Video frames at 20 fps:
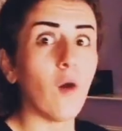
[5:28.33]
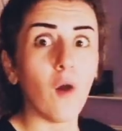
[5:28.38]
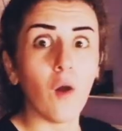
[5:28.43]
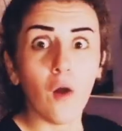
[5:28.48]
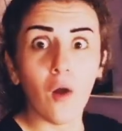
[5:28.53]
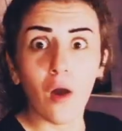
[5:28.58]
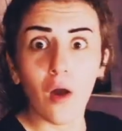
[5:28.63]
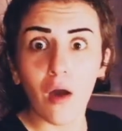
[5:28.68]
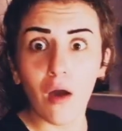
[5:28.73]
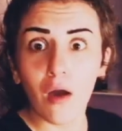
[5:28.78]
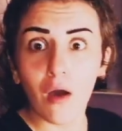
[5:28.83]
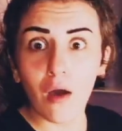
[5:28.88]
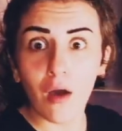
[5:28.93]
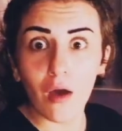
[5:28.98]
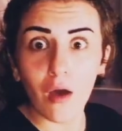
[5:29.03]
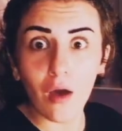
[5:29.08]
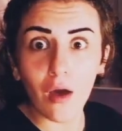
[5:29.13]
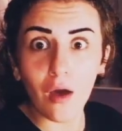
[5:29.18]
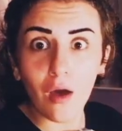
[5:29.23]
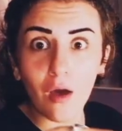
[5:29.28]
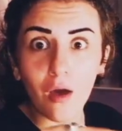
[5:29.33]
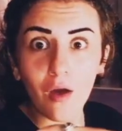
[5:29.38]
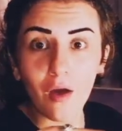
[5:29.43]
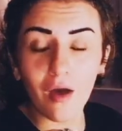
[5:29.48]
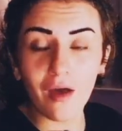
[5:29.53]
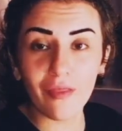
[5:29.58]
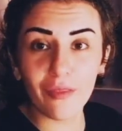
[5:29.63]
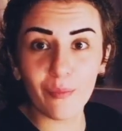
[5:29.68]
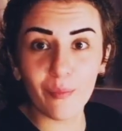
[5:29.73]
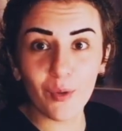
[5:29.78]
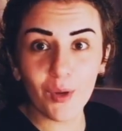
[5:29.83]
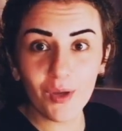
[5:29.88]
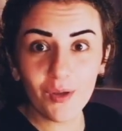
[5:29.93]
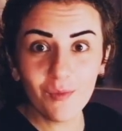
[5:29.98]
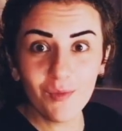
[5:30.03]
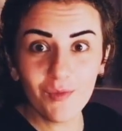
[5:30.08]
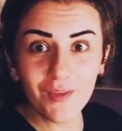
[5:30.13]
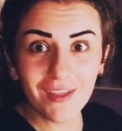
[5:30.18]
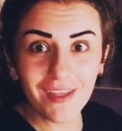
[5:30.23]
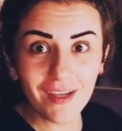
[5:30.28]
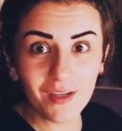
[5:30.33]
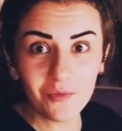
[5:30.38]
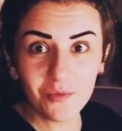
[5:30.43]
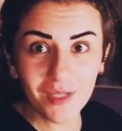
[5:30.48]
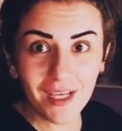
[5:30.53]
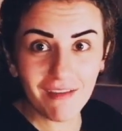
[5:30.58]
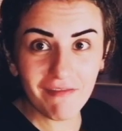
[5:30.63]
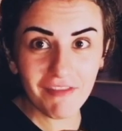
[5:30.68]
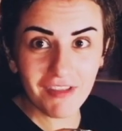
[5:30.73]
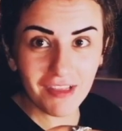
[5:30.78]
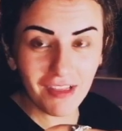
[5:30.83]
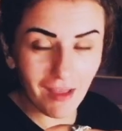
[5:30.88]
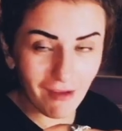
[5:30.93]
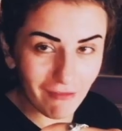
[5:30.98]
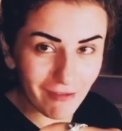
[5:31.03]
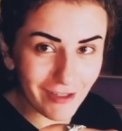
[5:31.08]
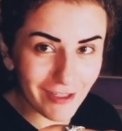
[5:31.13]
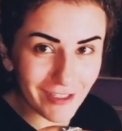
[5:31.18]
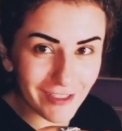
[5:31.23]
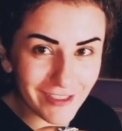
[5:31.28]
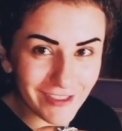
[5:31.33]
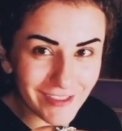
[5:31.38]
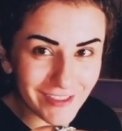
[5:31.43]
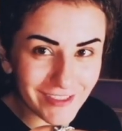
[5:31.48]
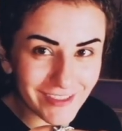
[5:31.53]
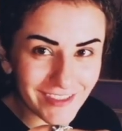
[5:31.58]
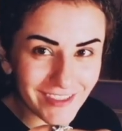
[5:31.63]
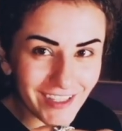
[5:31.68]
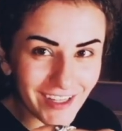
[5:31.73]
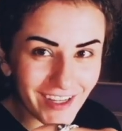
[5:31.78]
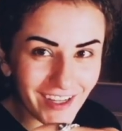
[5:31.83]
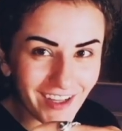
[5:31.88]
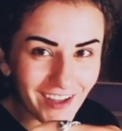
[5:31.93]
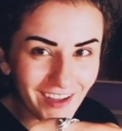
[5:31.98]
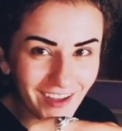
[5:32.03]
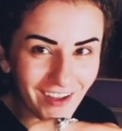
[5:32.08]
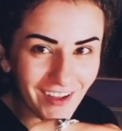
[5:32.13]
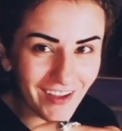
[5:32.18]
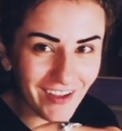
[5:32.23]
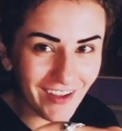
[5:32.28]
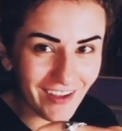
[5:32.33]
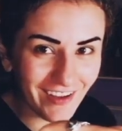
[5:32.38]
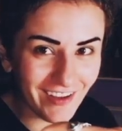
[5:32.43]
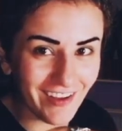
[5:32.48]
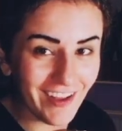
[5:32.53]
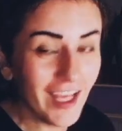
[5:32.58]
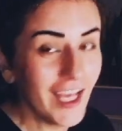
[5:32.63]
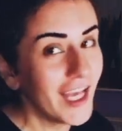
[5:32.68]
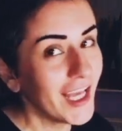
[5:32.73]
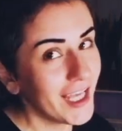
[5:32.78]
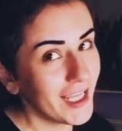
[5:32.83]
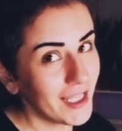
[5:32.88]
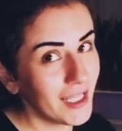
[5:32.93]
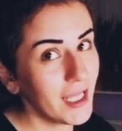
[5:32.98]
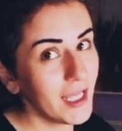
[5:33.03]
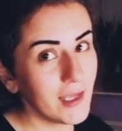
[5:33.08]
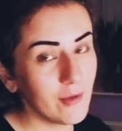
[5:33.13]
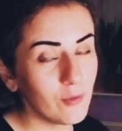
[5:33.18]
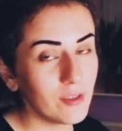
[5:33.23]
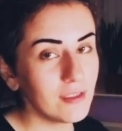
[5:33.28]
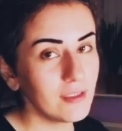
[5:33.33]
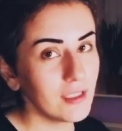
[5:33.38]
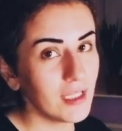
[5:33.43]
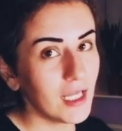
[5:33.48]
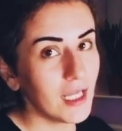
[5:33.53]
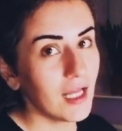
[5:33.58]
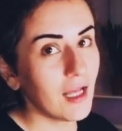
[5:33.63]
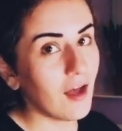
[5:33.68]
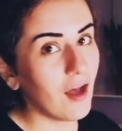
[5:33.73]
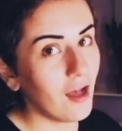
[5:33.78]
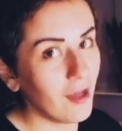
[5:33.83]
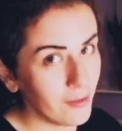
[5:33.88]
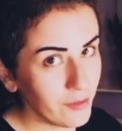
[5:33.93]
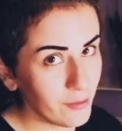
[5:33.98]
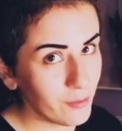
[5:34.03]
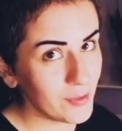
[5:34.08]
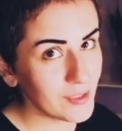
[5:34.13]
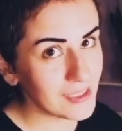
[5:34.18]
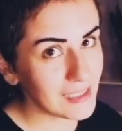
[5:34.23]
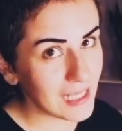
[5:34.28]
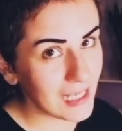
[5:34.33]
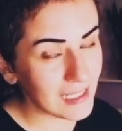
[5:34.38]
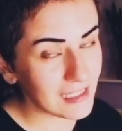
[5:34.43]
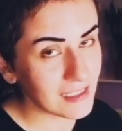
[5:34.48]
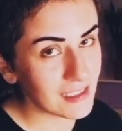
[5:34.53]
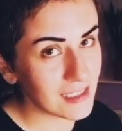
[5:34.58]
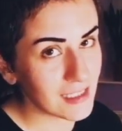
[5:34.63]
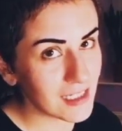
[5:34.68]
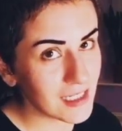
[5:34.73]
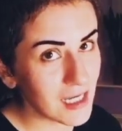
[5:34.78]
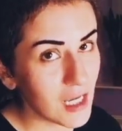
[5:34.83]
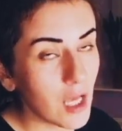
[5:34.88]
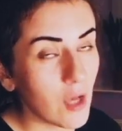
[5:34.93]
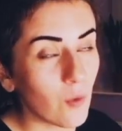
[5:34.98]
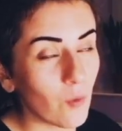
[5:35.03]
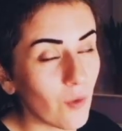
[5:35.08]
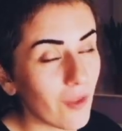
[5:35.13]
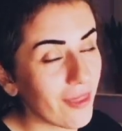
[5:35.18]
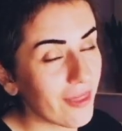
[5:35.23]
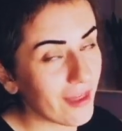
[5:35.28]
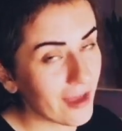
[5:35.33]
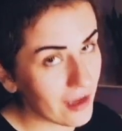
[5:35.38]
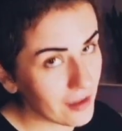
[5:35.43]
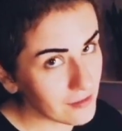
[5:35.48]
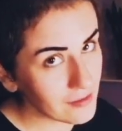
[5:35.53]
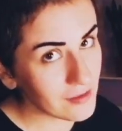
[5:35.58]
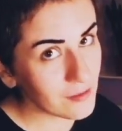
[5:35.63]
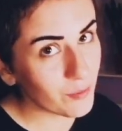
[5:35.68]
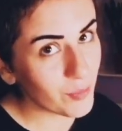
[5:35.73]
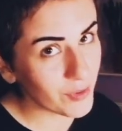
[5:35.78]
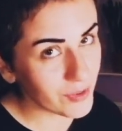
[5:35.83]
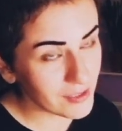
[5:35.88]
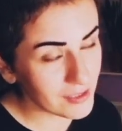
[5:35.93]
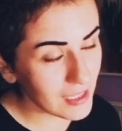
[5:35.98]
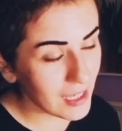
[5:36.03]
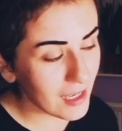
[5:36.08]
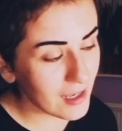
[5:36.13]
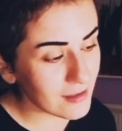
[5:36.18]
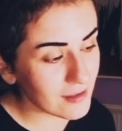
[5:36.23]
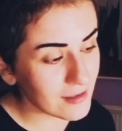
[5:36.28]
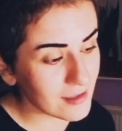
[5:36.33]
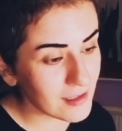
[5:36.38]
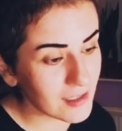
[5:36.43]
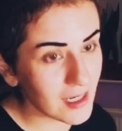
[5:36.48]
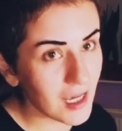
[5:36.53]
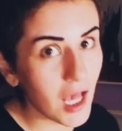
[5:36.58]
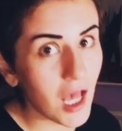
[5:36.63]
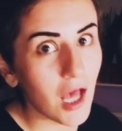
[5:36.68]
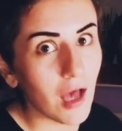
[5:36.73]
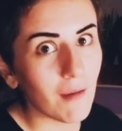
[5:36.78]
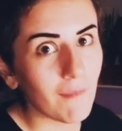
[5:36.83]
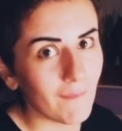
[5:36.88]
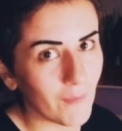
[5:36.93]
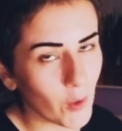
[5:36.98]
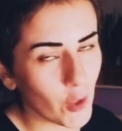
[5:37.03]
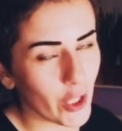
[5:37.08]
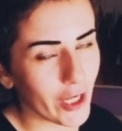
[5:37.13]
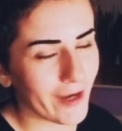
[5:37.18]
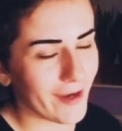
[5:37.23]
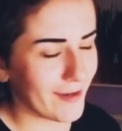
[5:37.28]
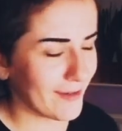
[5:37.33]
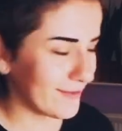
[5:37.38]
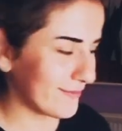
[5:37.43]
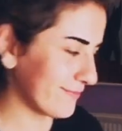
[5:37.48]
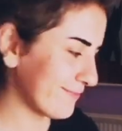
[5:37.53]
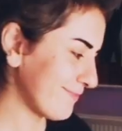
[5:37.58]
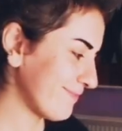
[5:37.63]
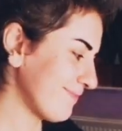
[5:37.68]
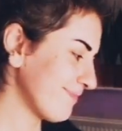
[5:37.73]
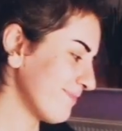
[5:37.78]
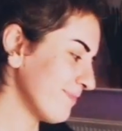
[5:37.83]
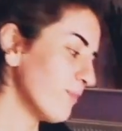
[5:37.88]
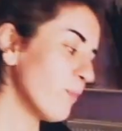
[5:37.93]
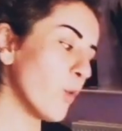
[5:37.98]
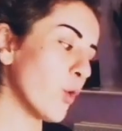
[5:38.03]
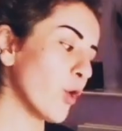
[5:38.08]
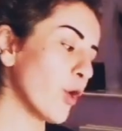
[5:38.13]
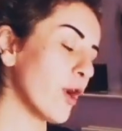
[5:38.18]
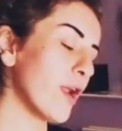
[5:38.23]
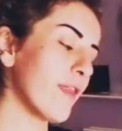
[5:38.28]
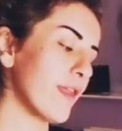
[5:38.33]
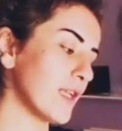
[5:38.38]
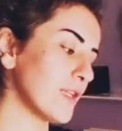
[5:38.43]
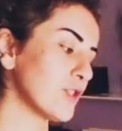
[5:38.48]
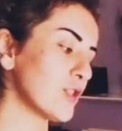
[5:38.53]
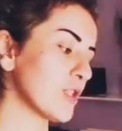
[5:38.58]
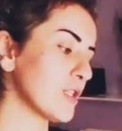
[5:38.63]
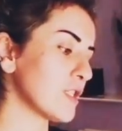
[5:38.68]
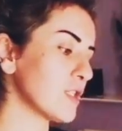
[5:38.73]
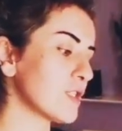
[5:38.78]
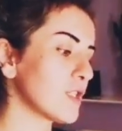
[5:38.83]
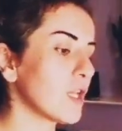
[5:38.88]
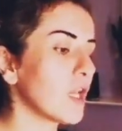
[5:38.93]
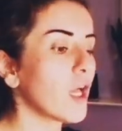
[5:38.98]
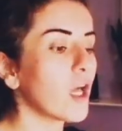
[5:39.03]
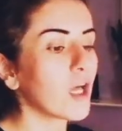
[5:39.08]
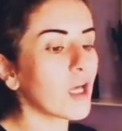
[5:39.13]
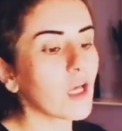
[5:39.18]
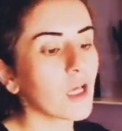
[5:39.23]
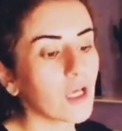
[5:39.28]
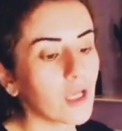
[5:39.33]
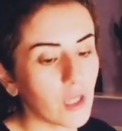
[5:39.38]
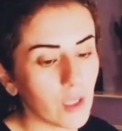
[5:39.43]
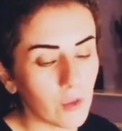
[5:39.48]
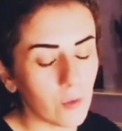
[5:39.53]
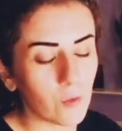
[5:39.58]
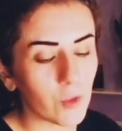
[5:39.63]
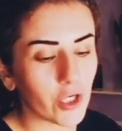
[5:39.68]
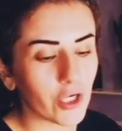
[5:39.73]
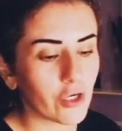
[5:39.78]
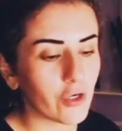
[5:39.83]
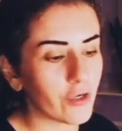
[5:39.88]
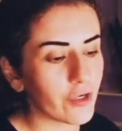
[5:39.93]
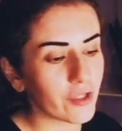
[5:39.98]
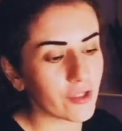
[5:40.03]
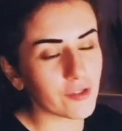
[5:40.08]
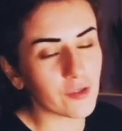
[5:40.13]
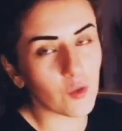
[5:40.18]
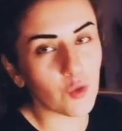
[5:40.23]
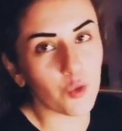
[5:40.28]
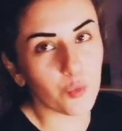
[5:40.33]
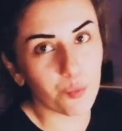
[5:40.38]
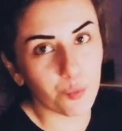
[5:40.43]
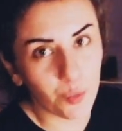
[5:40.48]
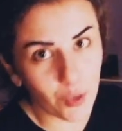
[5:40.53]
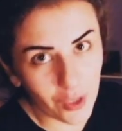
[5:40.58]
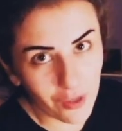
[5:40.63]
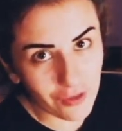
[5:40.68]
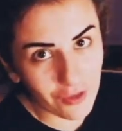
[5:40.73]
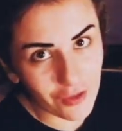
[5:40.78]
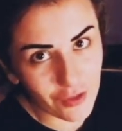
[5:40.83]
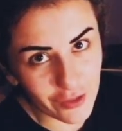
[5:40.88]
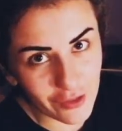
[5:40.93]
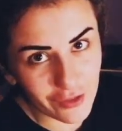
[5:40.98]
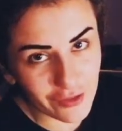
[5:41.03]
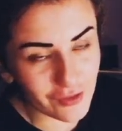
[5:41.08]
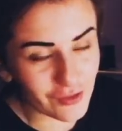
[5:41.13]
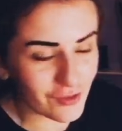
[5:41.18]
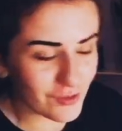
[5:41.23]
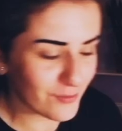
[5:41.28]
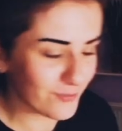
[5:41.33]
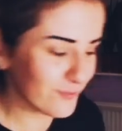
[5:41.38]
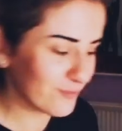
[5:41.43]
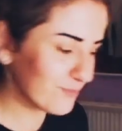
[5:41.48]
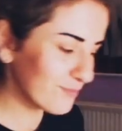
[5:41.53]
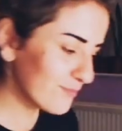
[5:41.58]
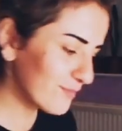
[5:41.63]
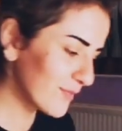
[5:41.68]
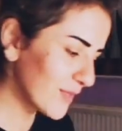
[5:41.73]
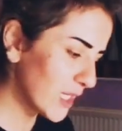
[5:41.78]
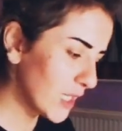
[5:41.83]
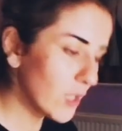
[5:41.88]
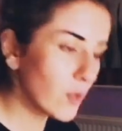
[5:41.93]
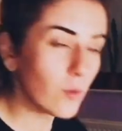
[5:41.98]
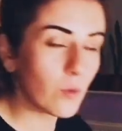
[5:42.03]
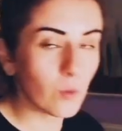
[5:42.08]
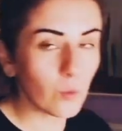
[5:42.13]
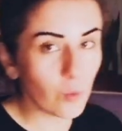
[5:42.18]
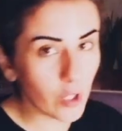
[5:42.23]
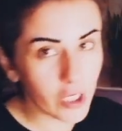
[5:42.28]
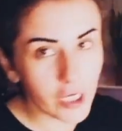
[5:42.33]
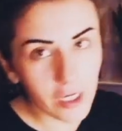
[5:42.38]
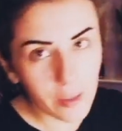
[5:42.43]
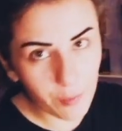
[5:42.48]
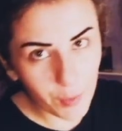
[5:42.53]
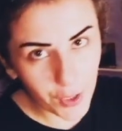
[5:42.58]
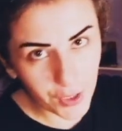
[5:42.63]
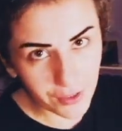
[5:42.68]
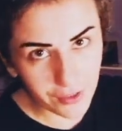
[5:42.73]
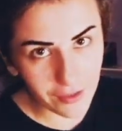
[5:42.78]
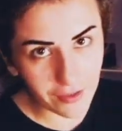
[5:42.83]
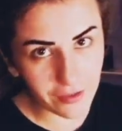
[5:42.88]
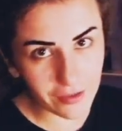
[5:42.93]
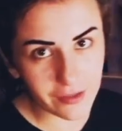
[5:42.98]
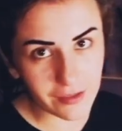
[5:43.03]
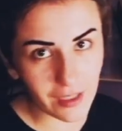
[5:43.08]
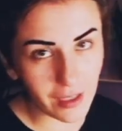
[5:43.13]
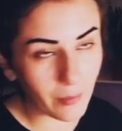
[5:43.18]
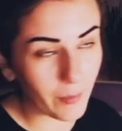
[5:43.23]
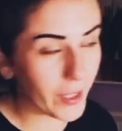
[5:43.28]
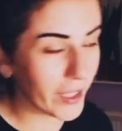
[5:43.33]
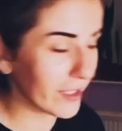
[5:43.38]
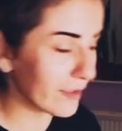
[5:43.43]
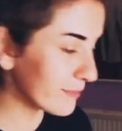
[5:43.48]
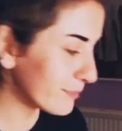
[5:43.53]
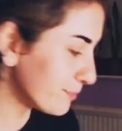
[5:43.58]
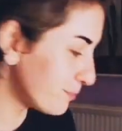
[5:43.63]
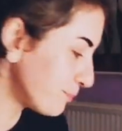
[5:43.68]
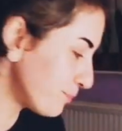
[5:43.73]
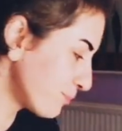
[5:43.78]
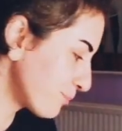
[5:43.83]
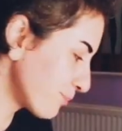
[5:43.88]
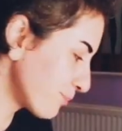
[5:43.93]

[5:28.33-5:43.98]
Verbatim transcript: Oh! At the bottom of the deck we have the Lovers. Oh, it will 100%, 1000% more. More than just co-workers or partners. Work partners, I mean.